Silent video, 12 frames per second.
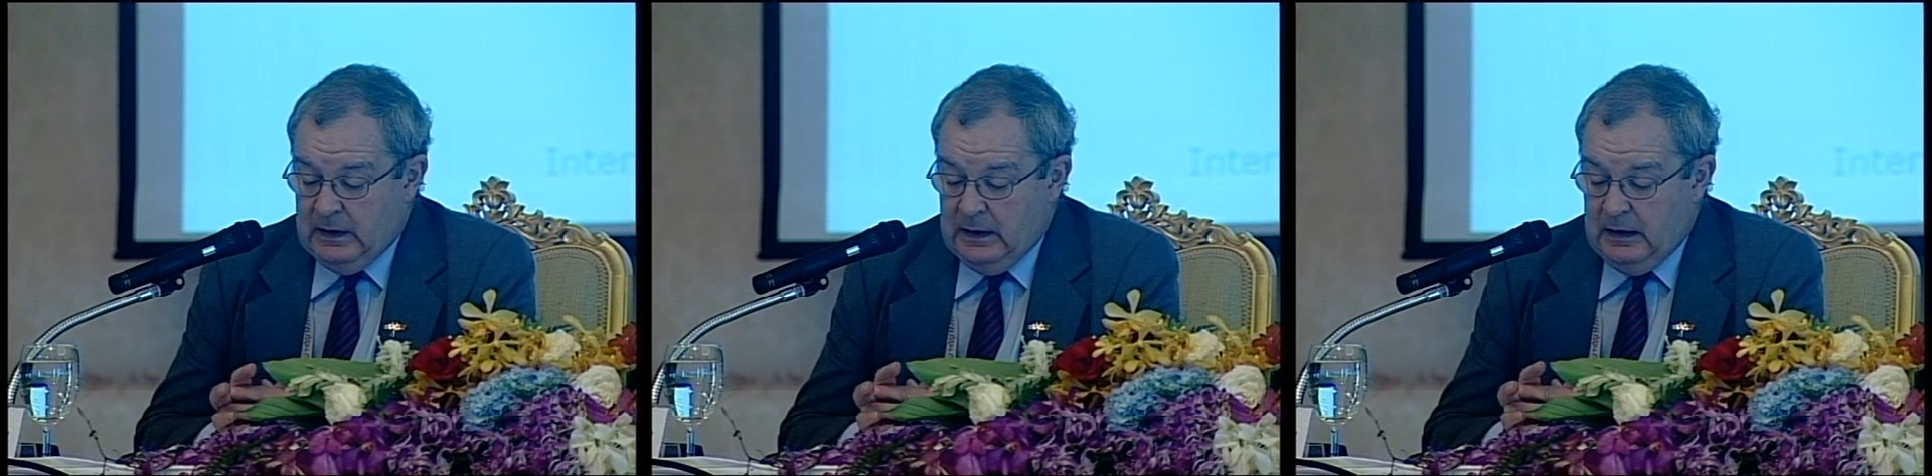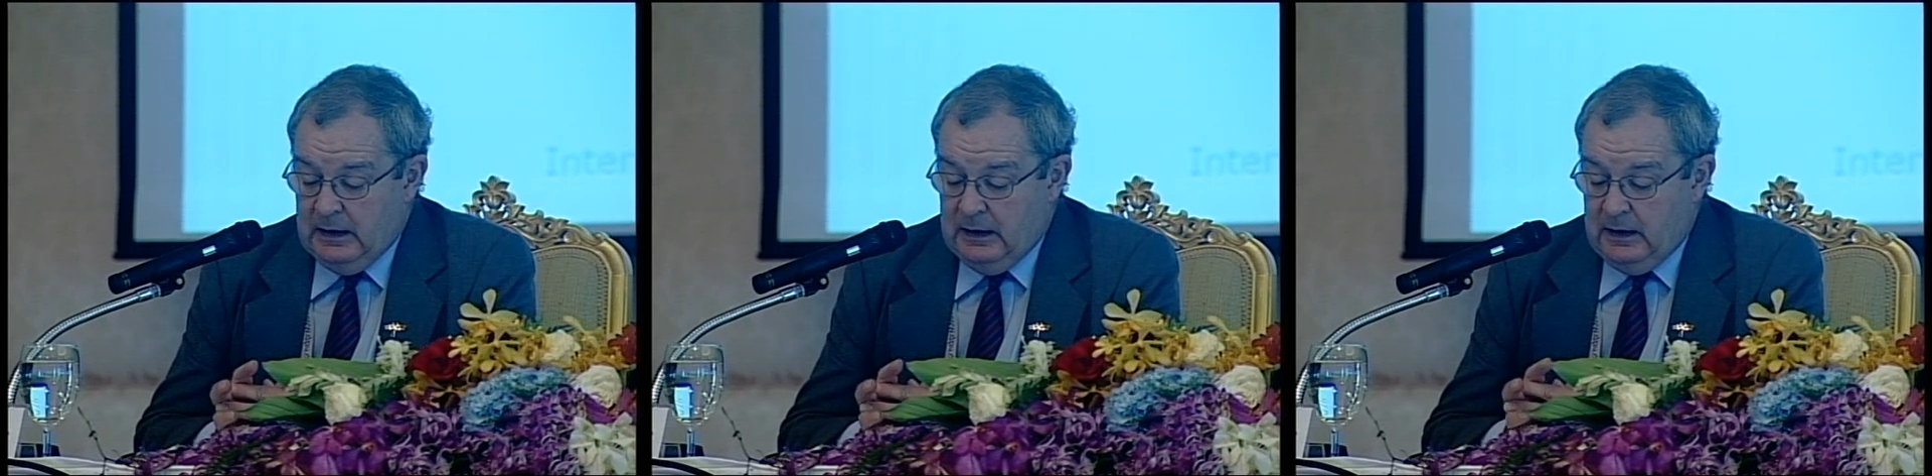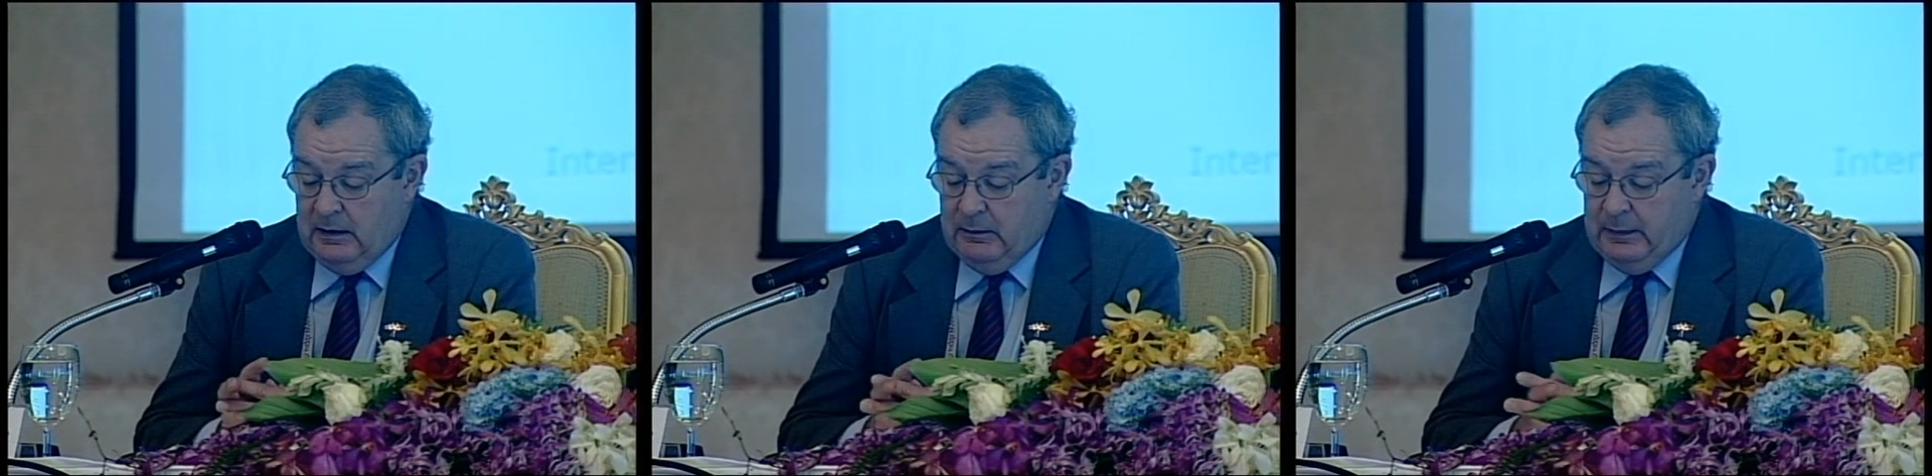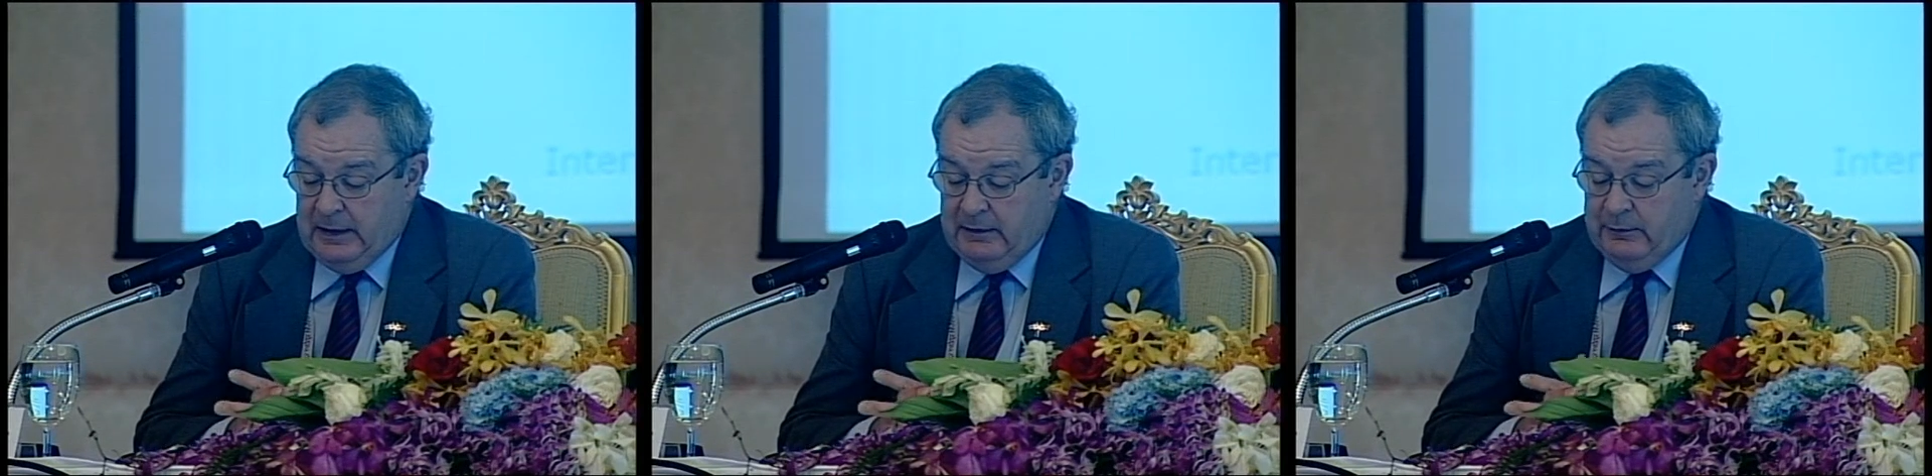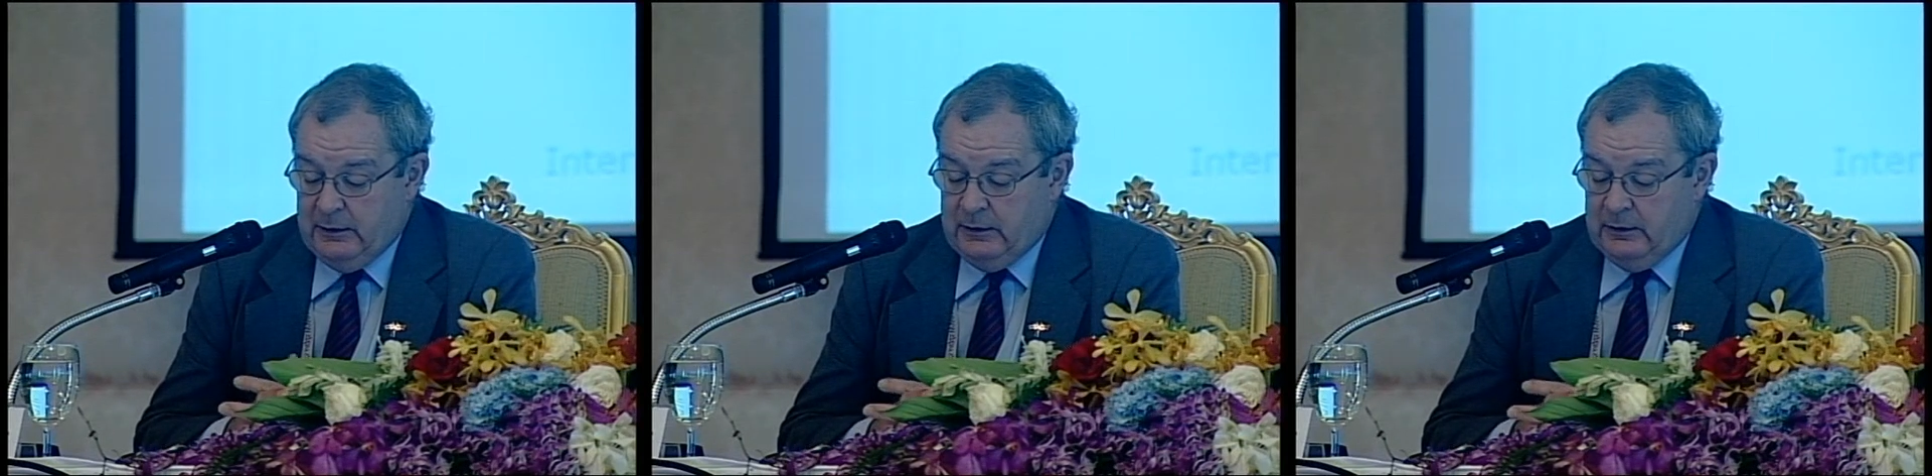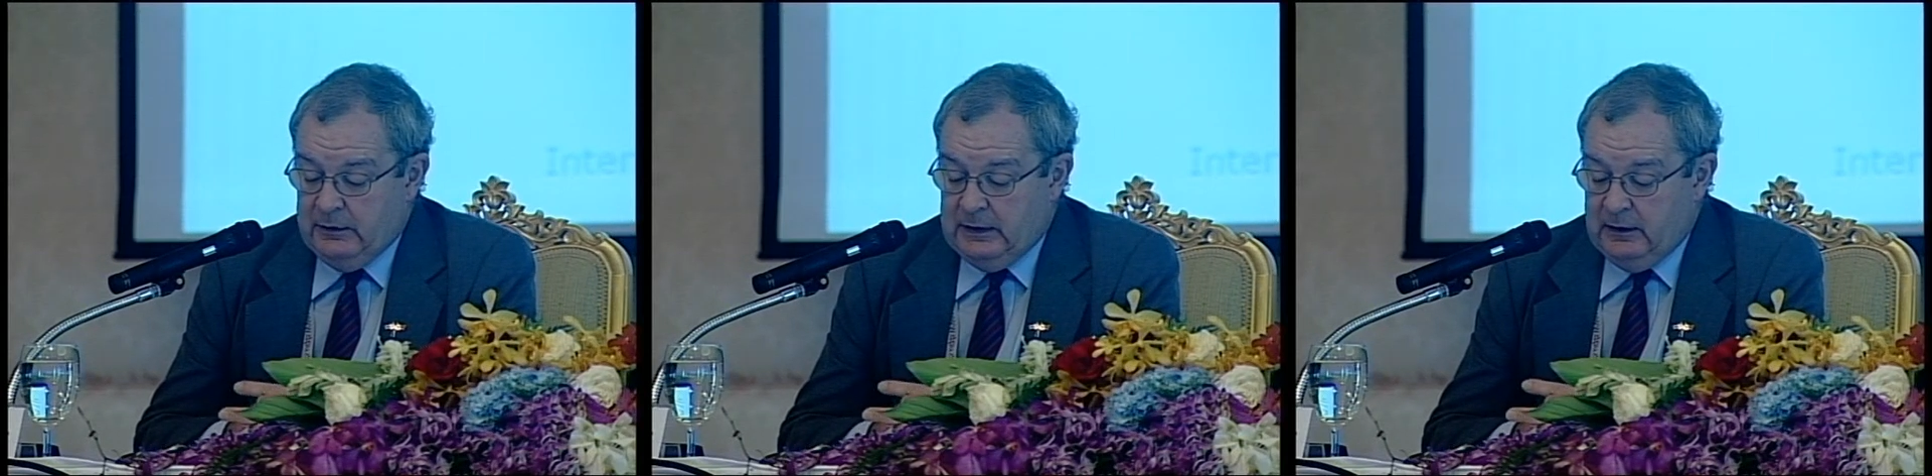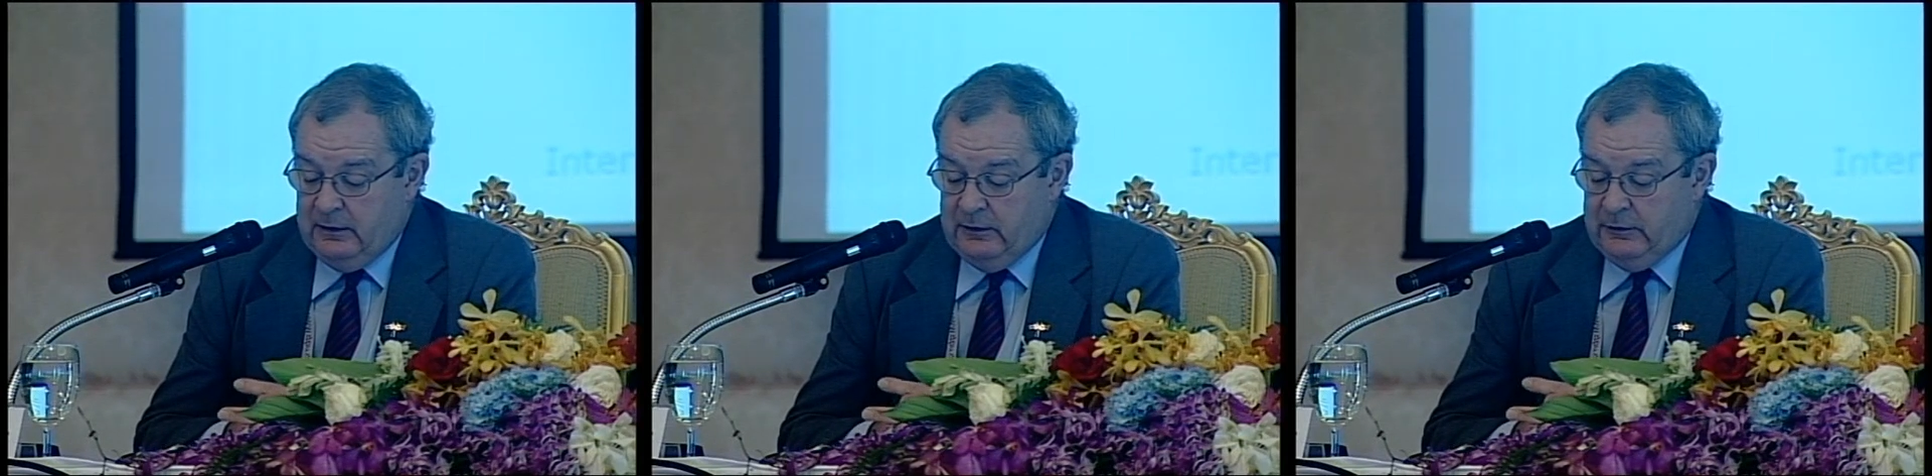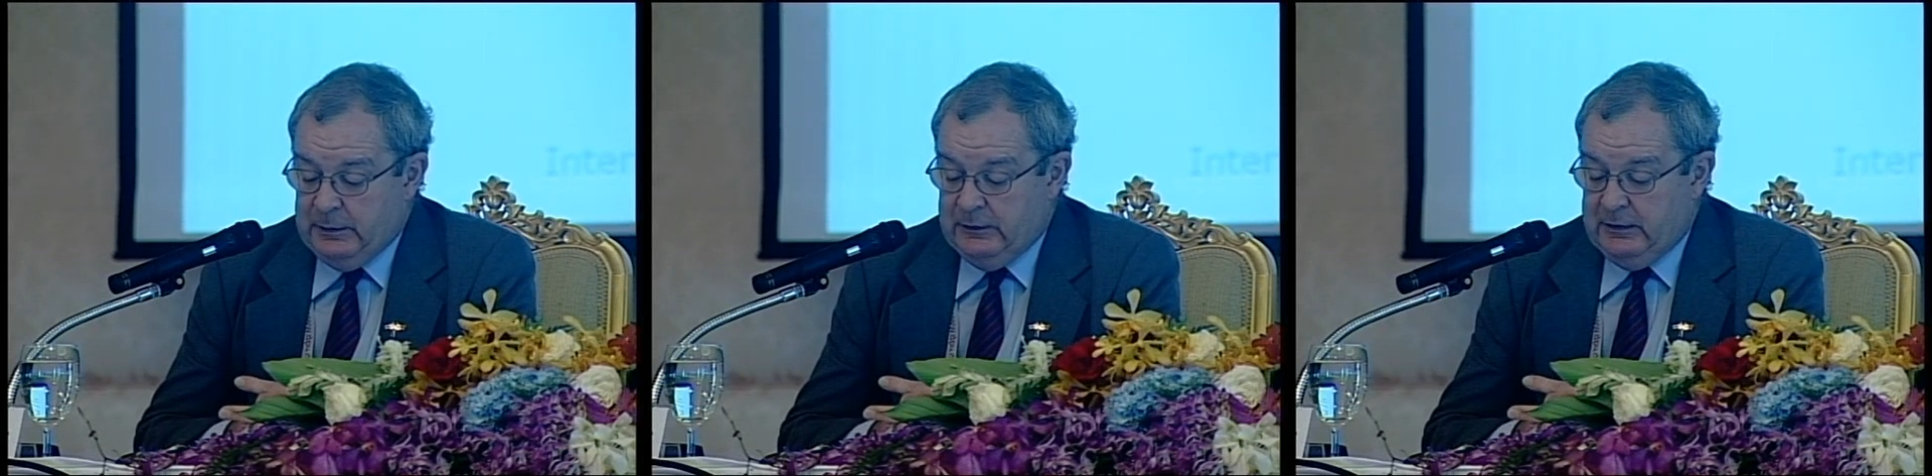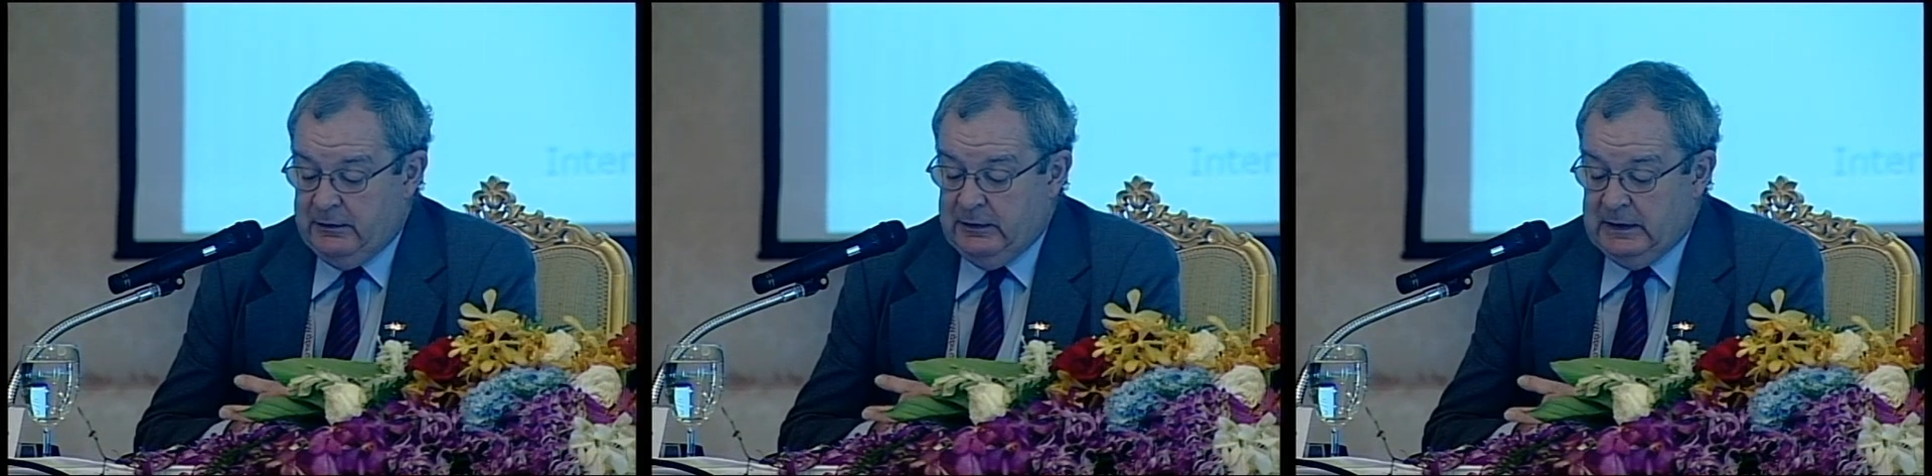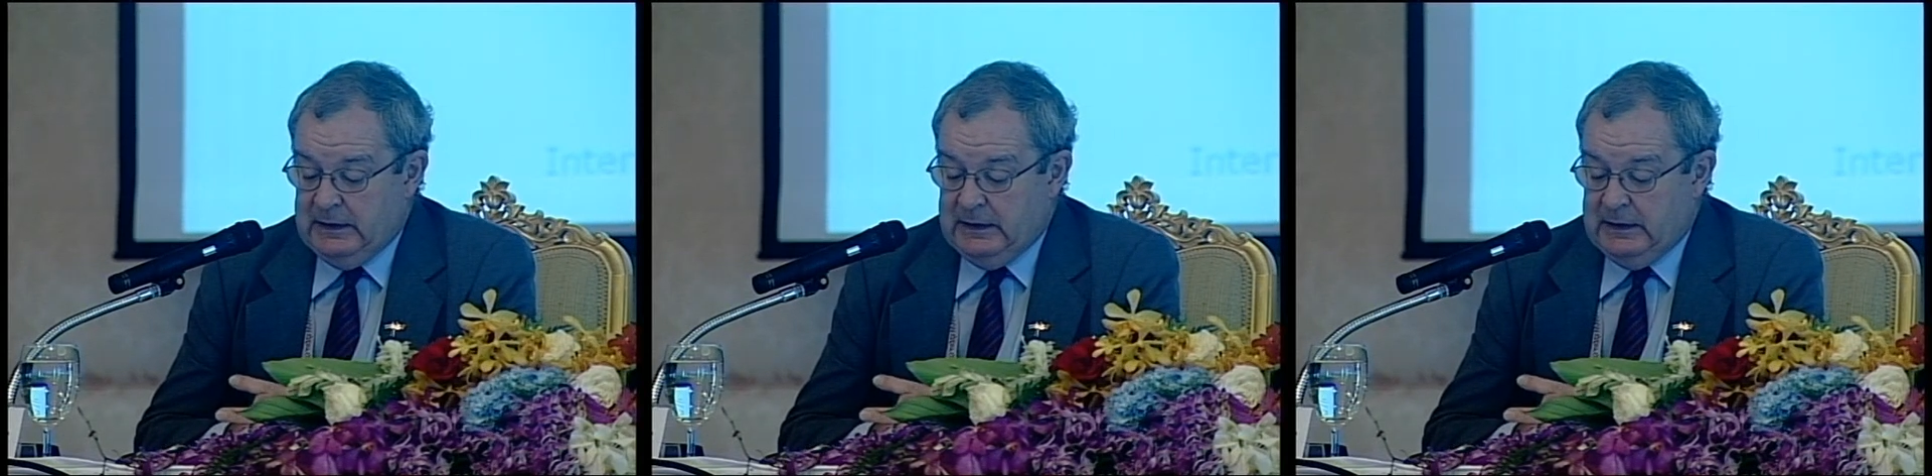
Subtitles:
by focusing on the specific